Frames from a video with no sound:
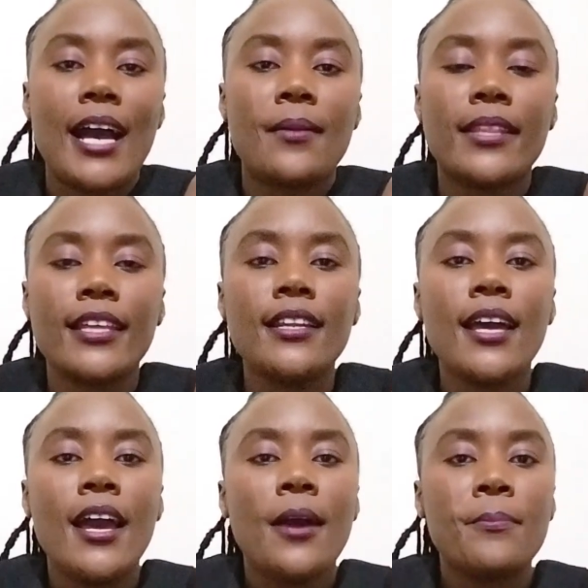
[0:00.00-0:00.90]
and then
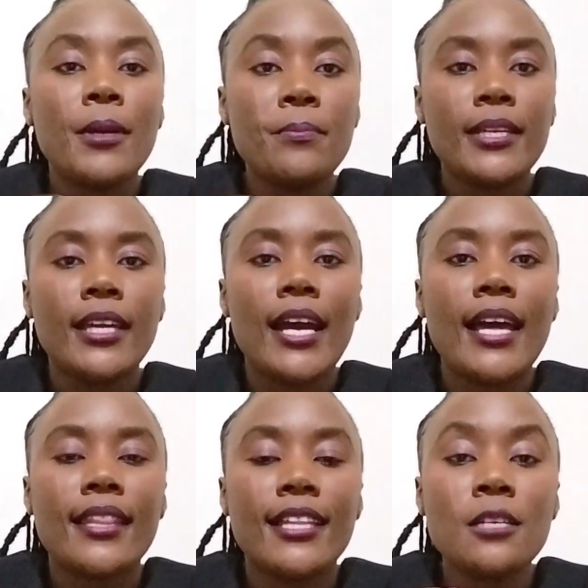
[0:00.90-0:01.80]
maybe
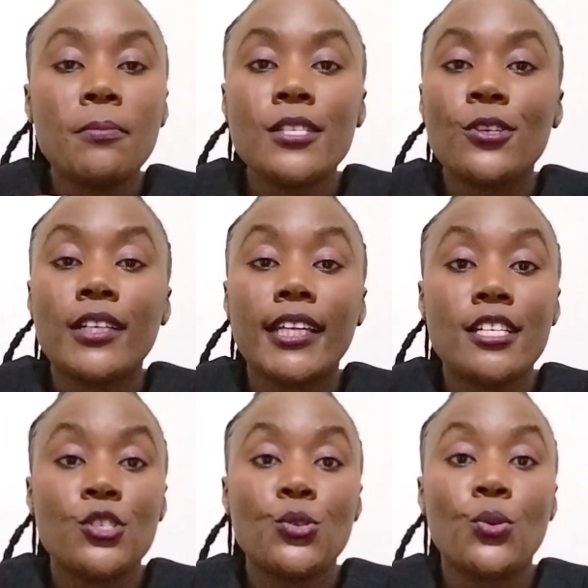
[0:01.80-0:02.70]
that person
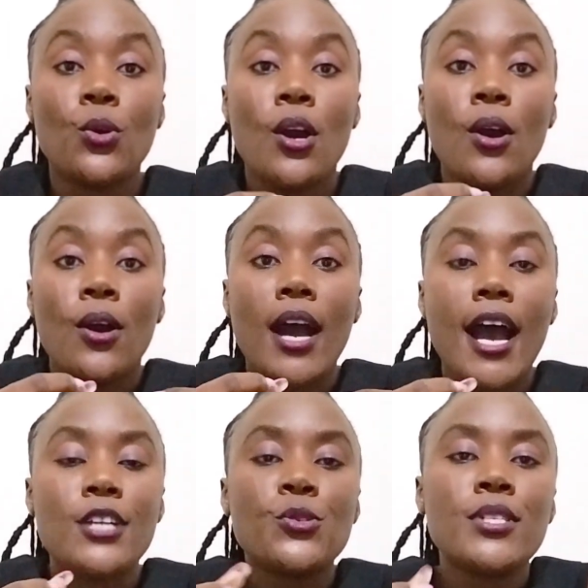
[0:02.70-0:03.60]
gets to
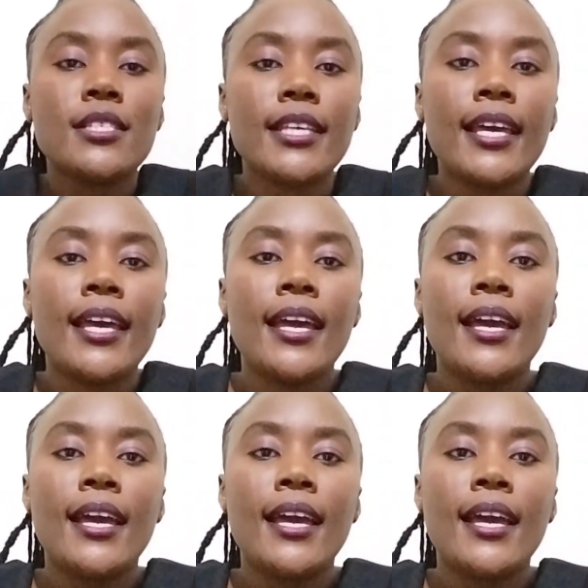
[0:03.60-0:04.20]
stay